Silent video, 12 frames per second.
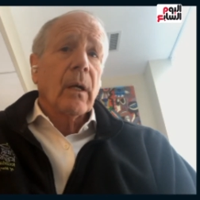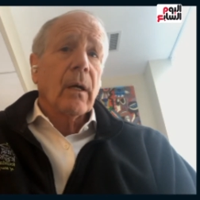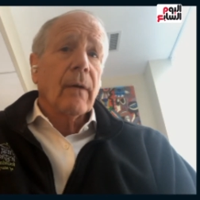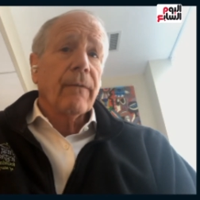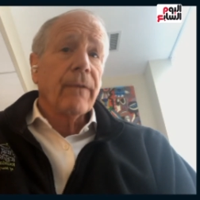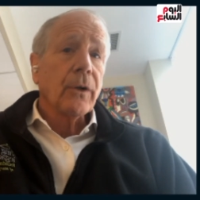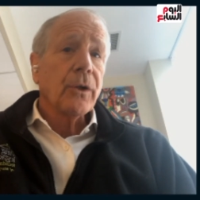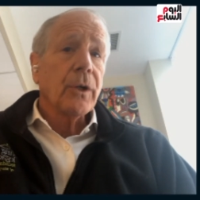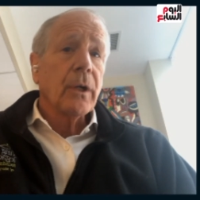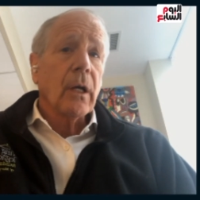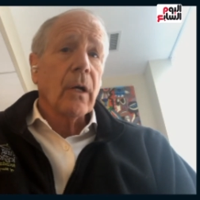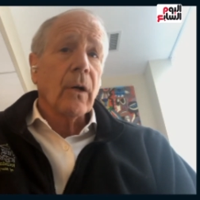Uh,
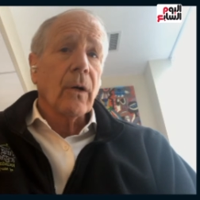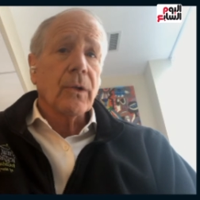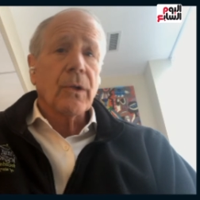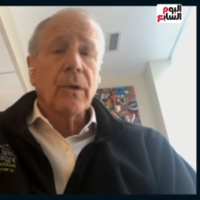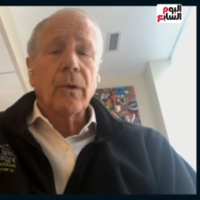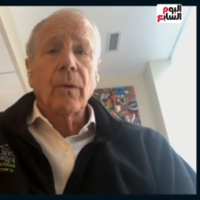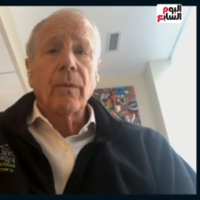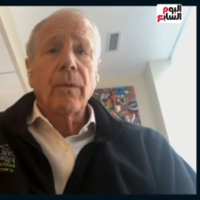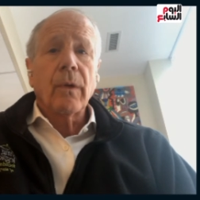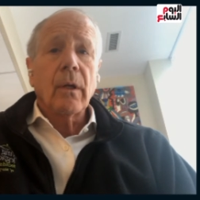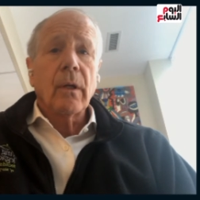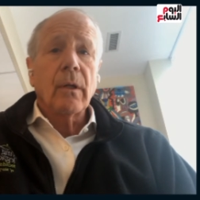function, and also
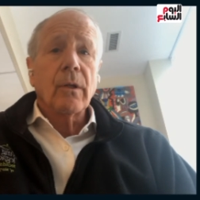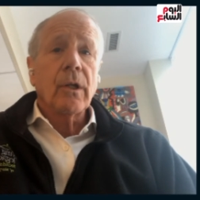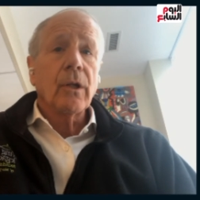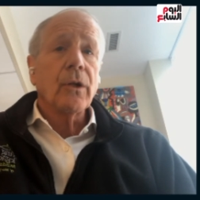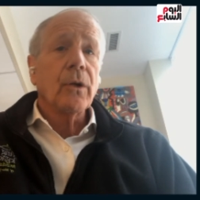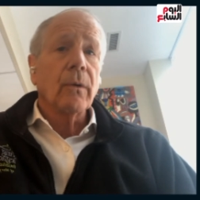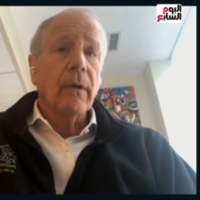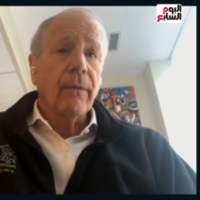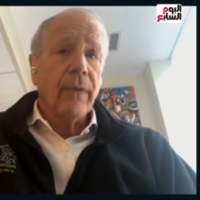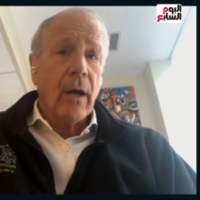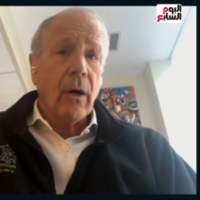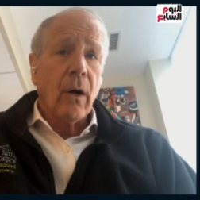the tissue of
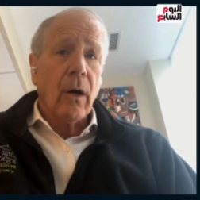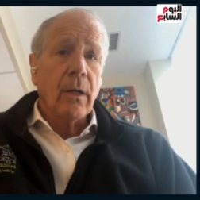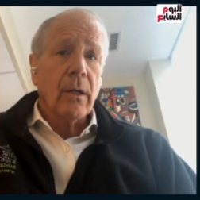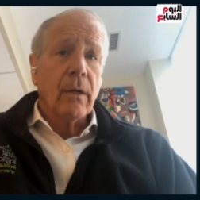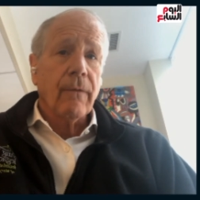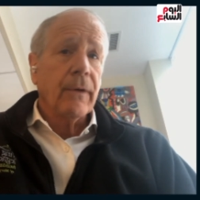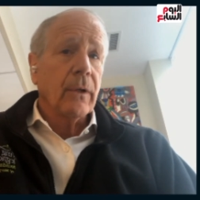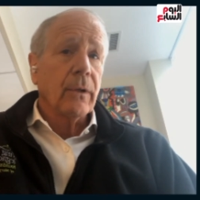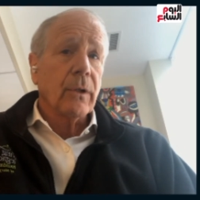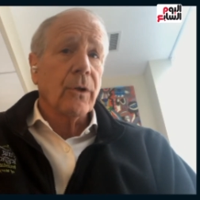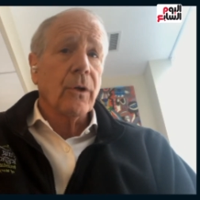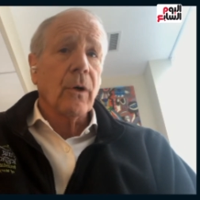that heart uh, failed
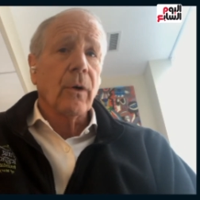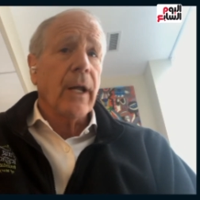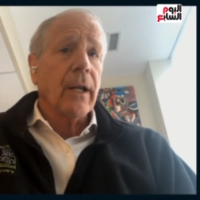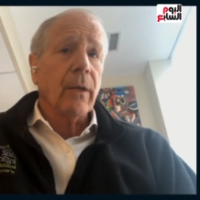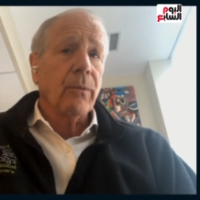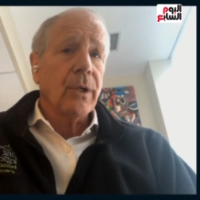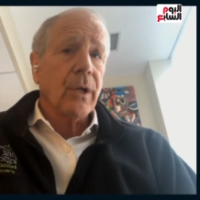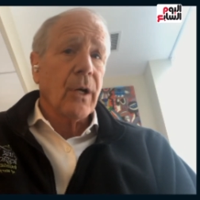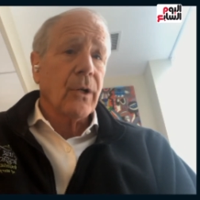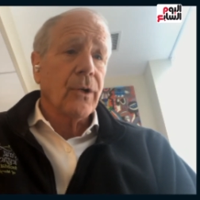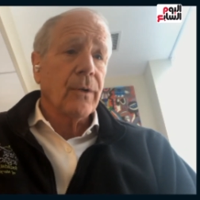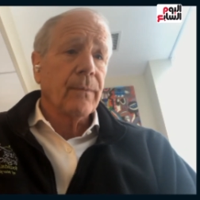to show any
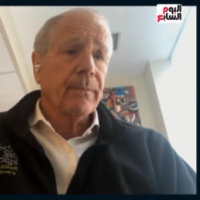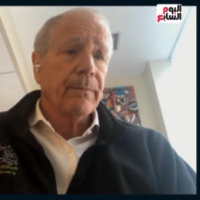rejection.